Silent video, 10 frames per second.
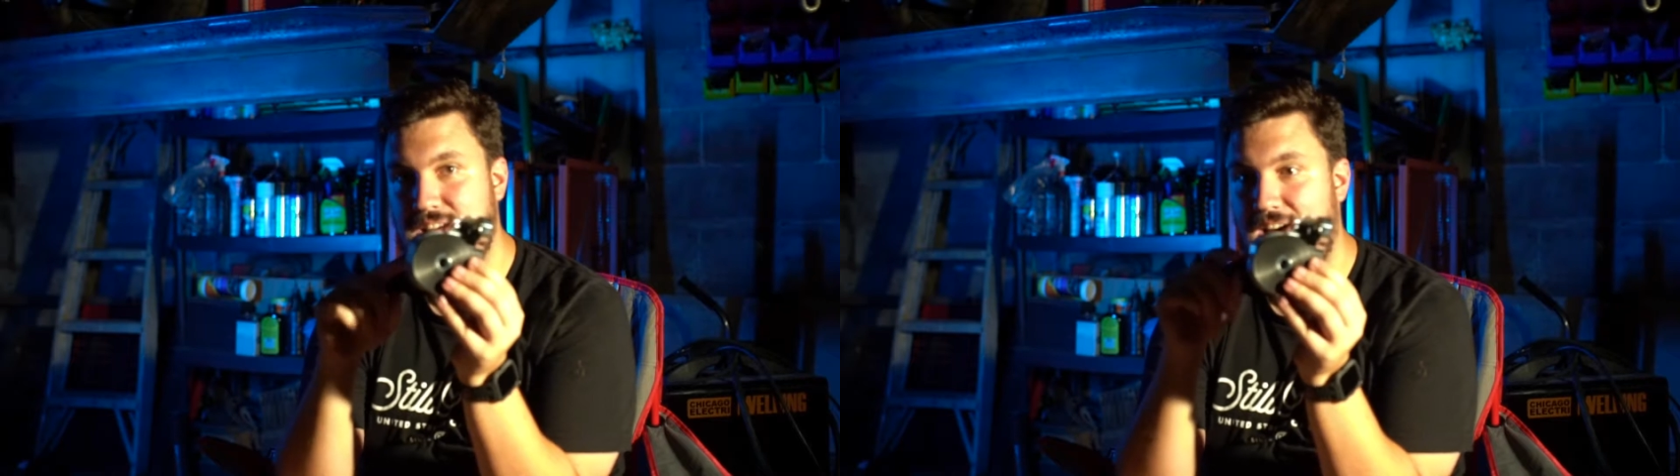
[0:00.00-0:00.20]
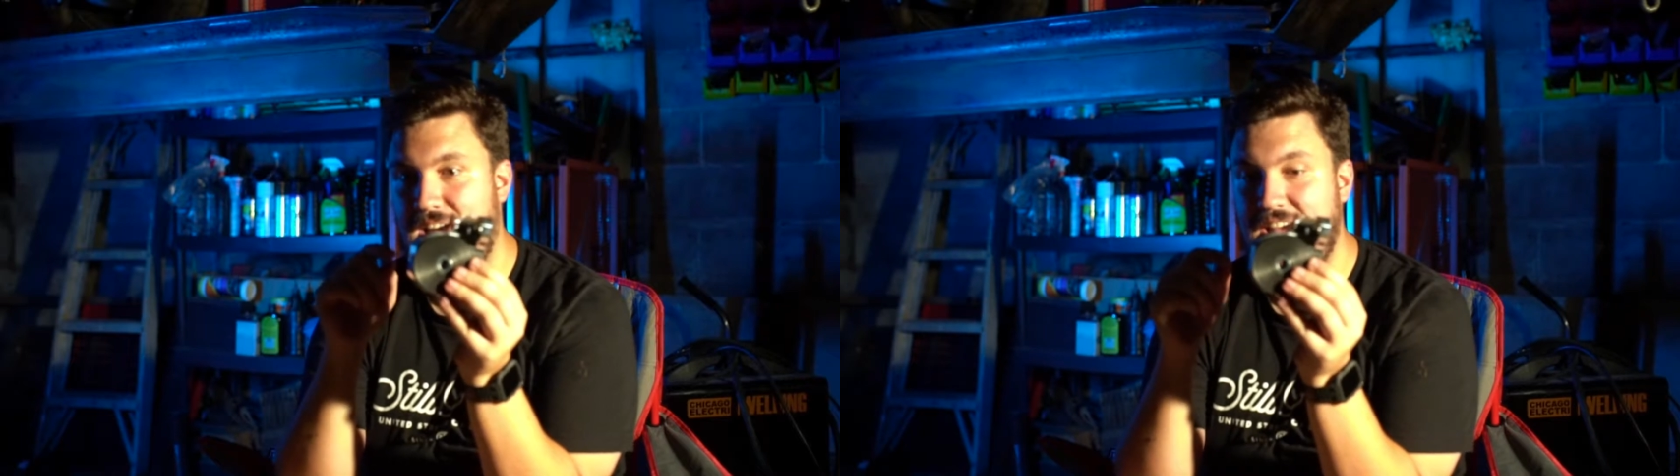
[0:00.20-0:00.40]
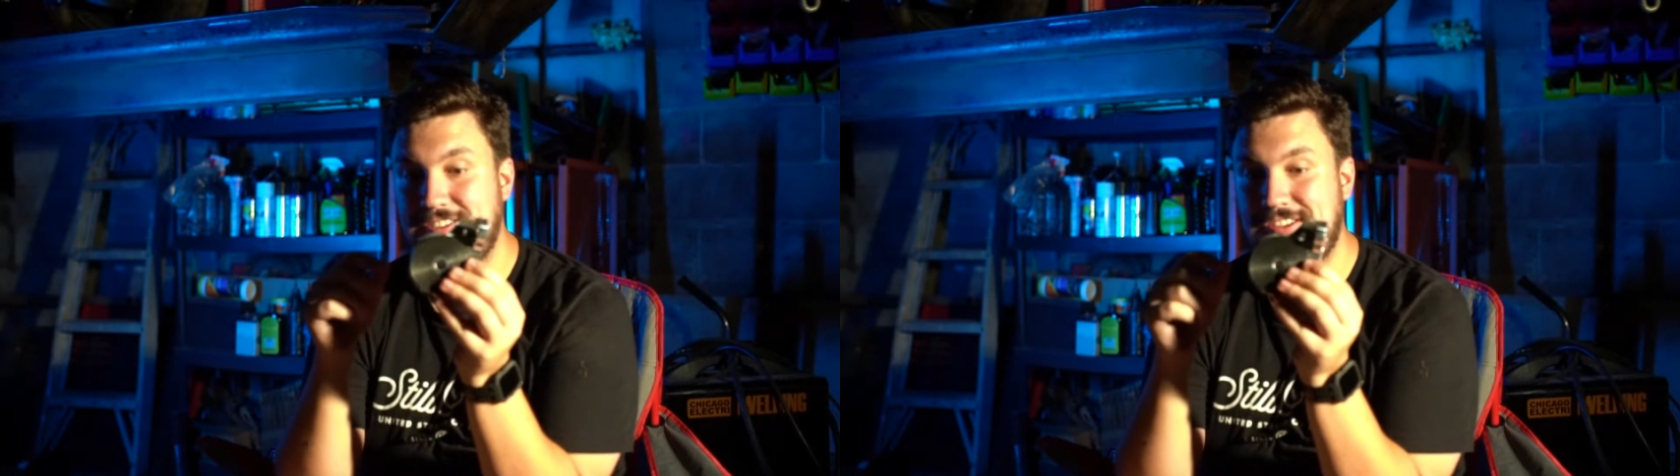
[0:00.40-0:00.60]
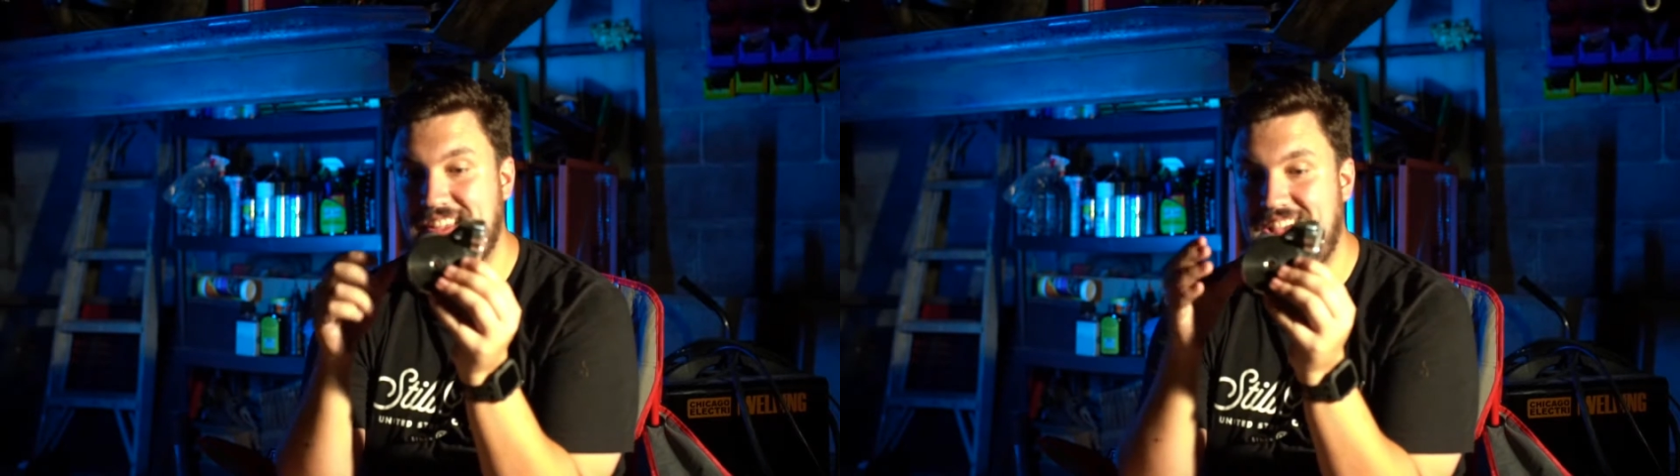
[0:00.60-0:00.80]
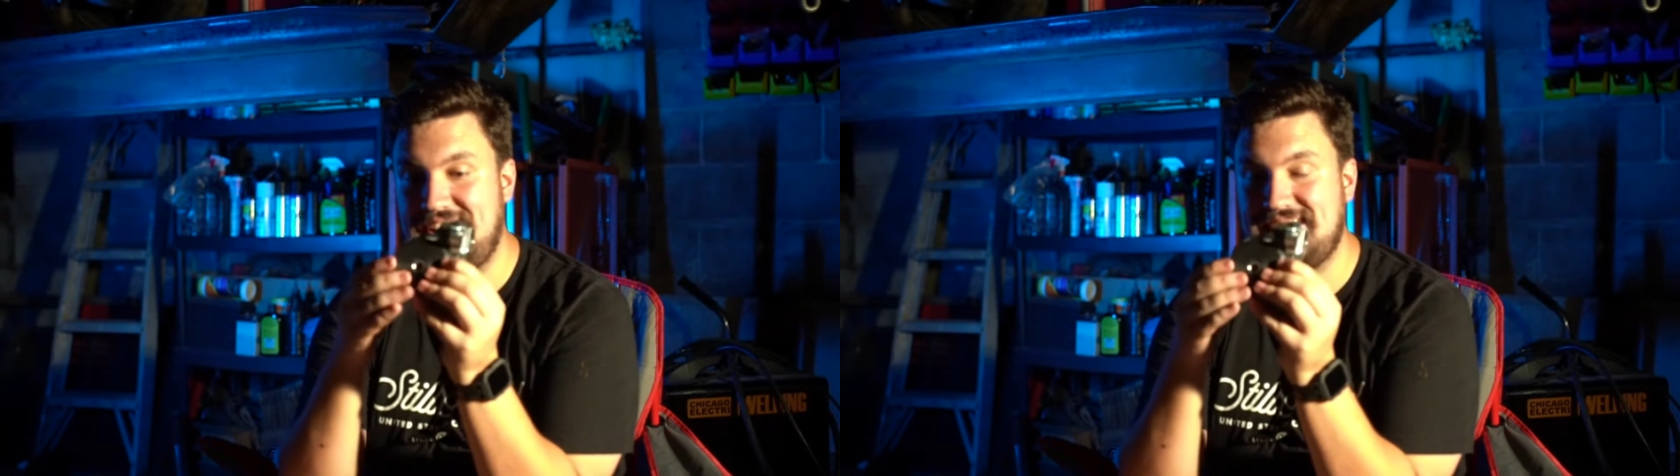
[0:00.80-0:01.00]
I actually
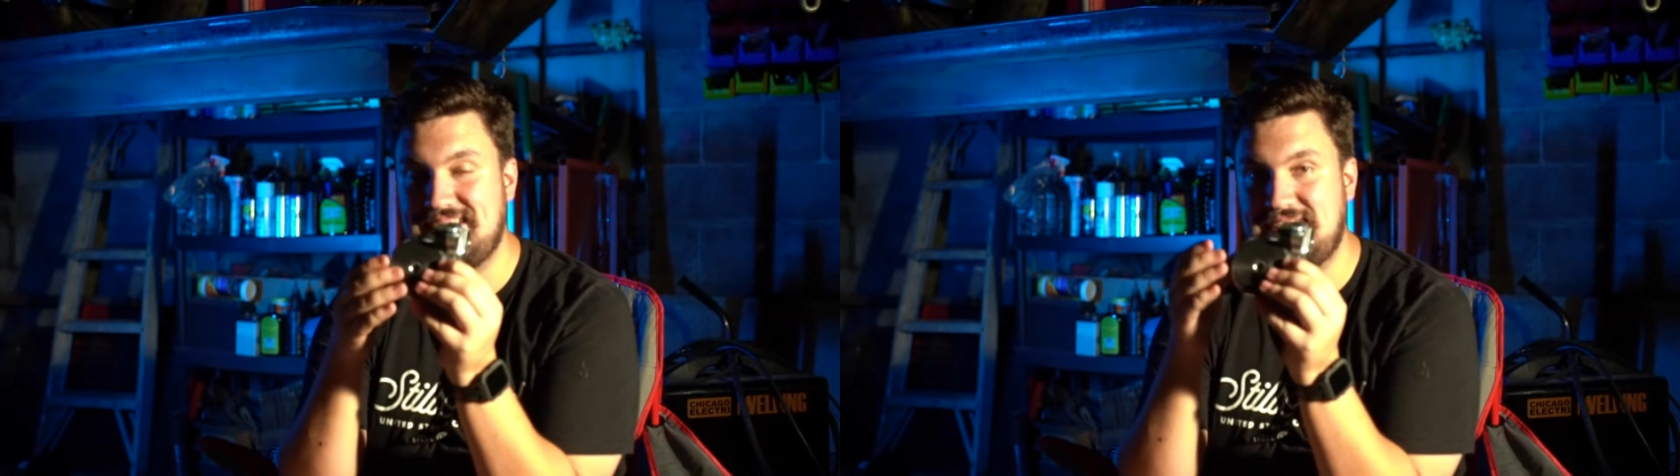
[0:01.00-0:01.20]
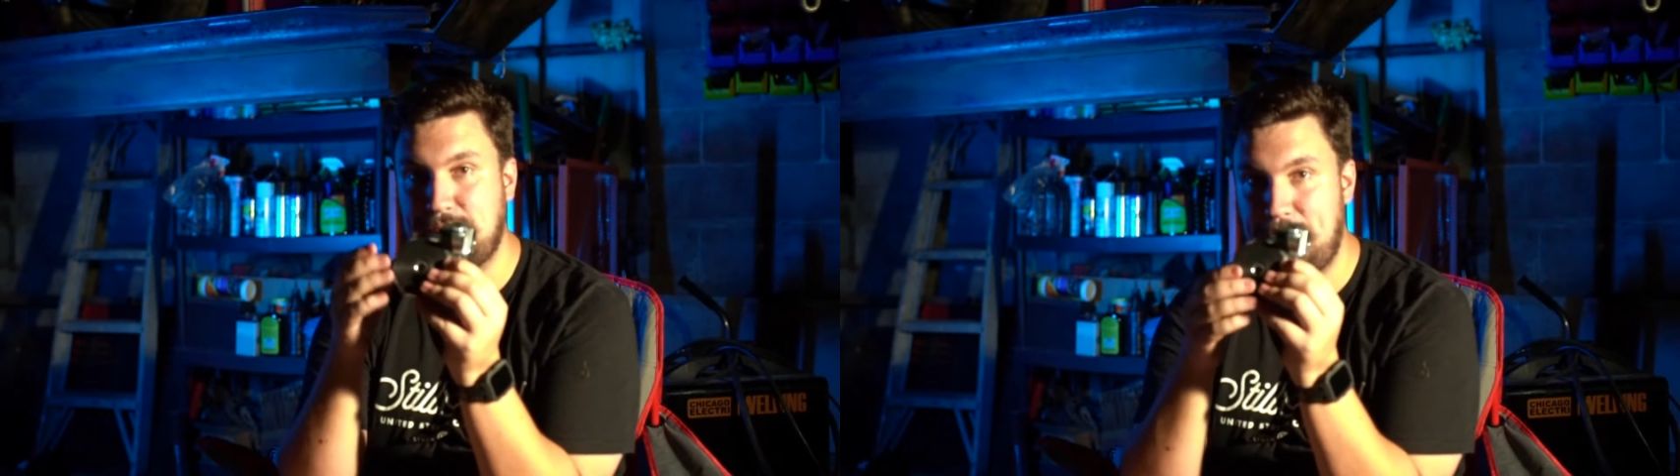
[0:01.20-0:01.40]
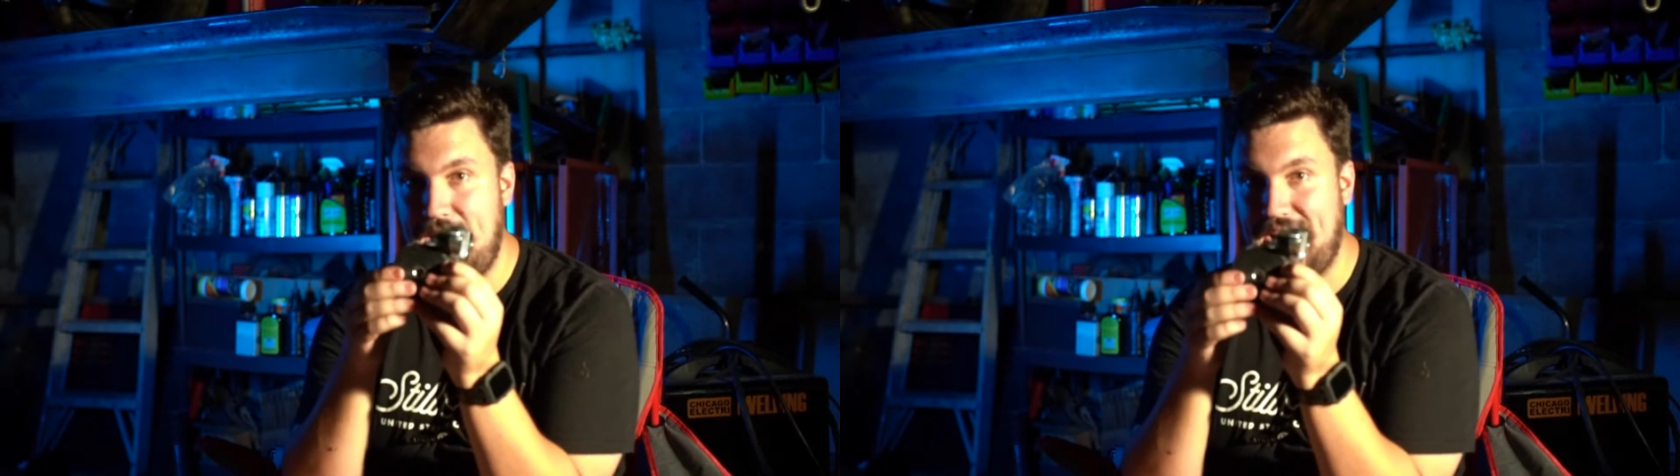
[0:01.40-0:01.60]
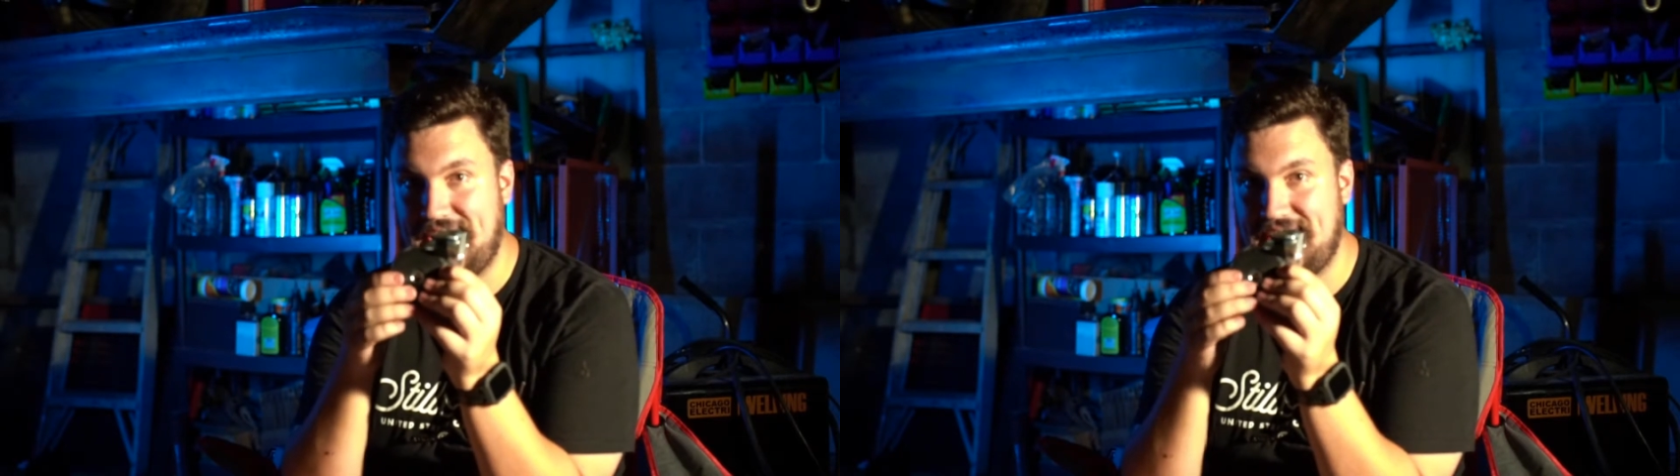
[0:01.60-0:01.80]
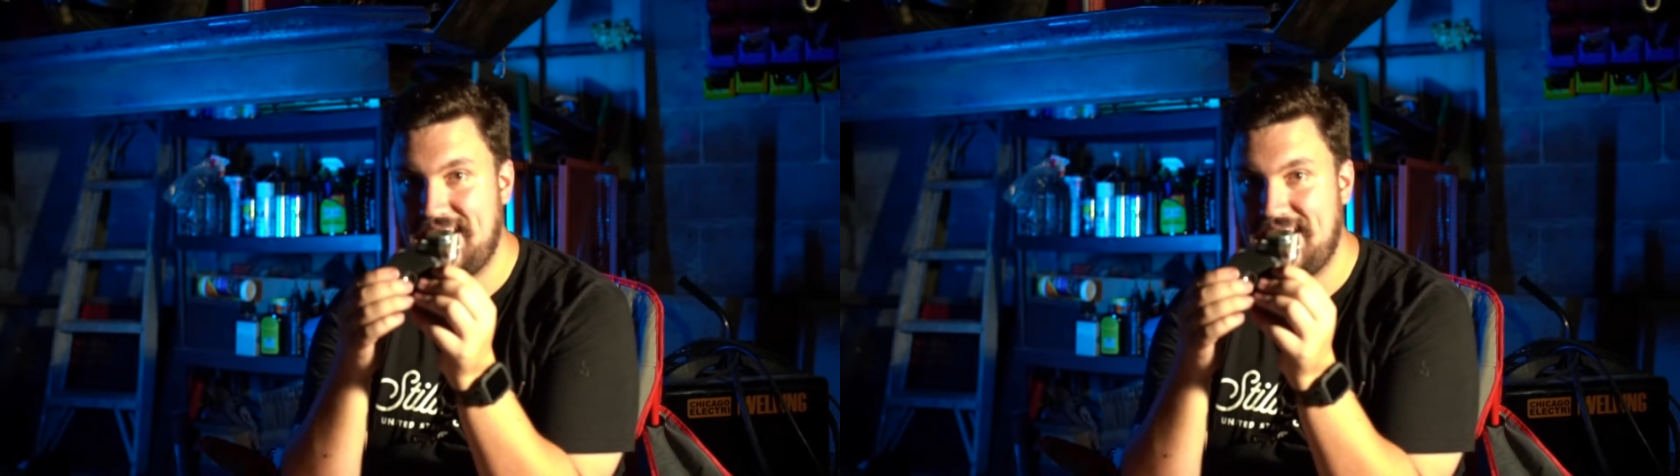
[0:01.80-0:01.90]
got to spec